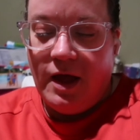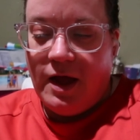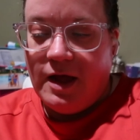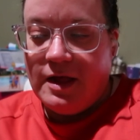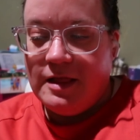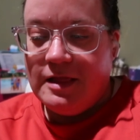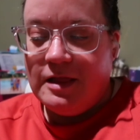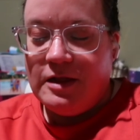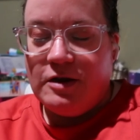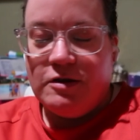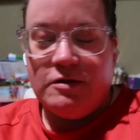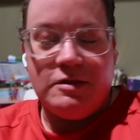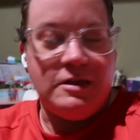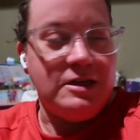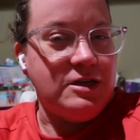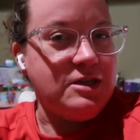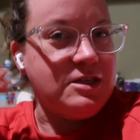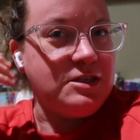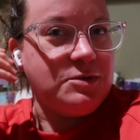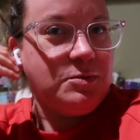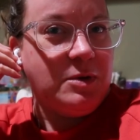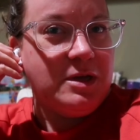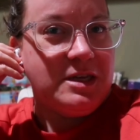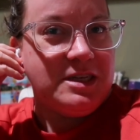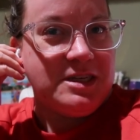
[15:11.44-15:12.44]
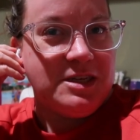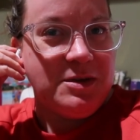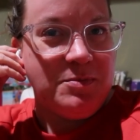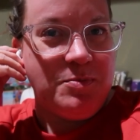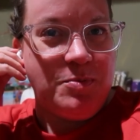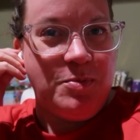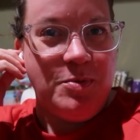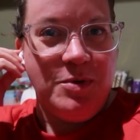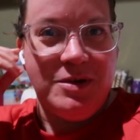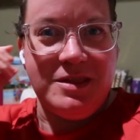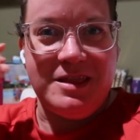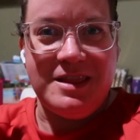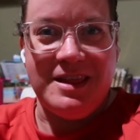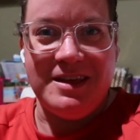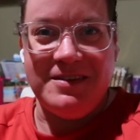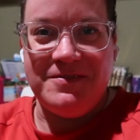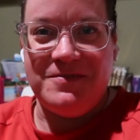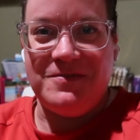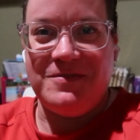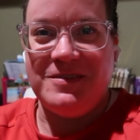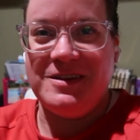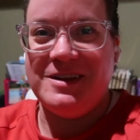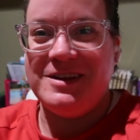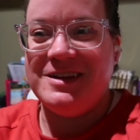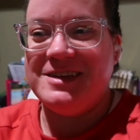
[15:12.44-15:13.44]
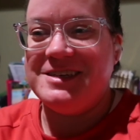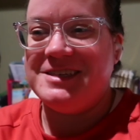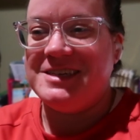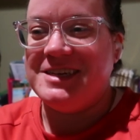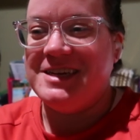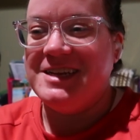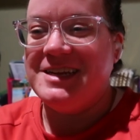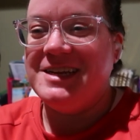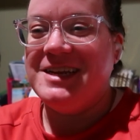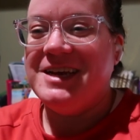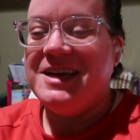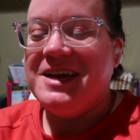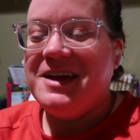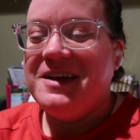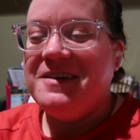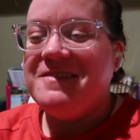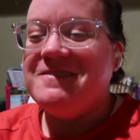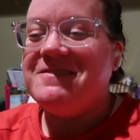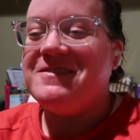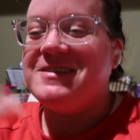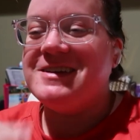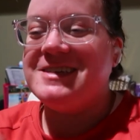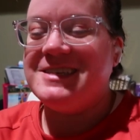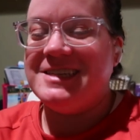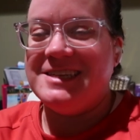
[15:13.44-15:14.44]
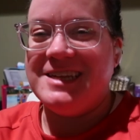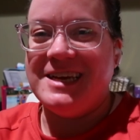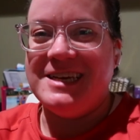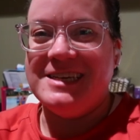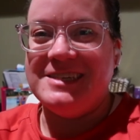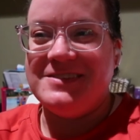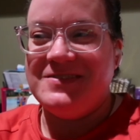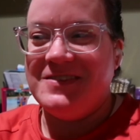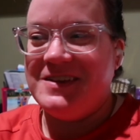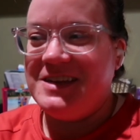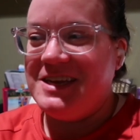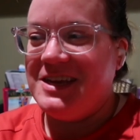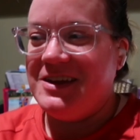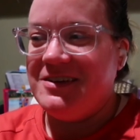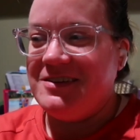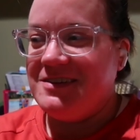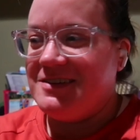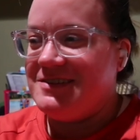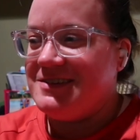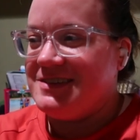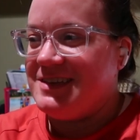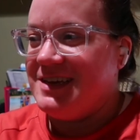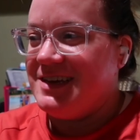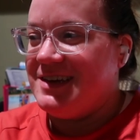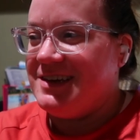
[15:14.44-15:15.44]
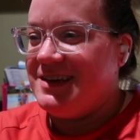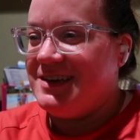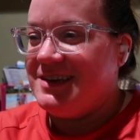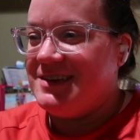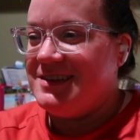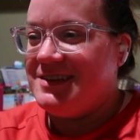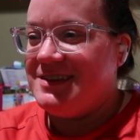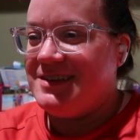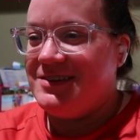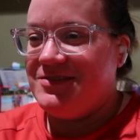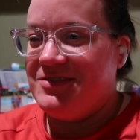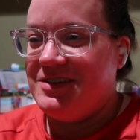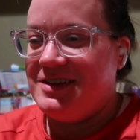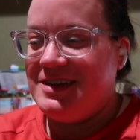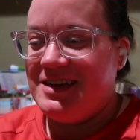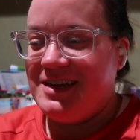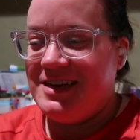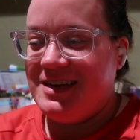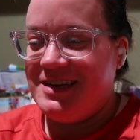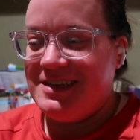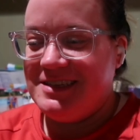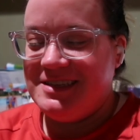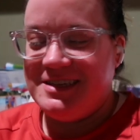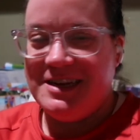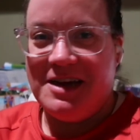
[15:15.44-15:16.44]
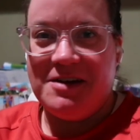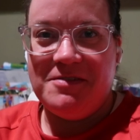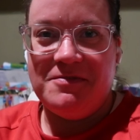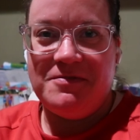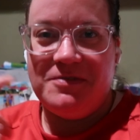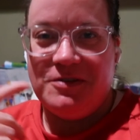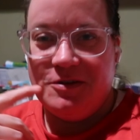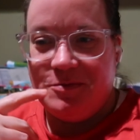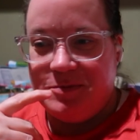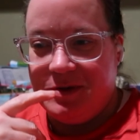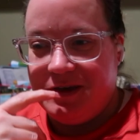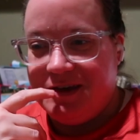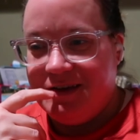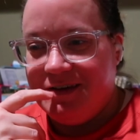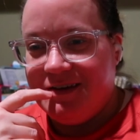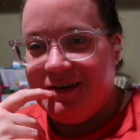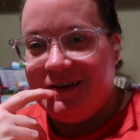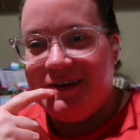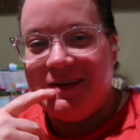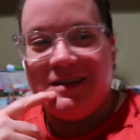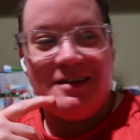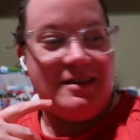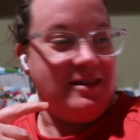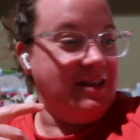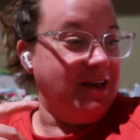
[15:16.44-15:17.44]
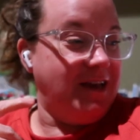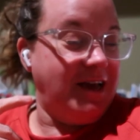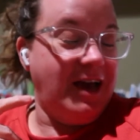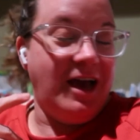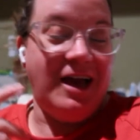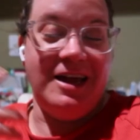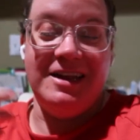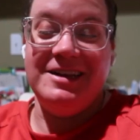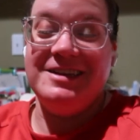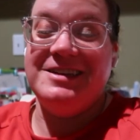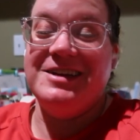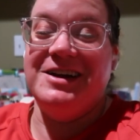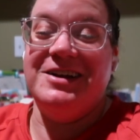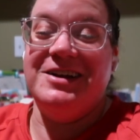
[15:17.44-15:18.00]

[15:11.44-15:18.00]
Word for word: Literally just went to put the footage in for today's video and I was like, when did I stop filming? Like I,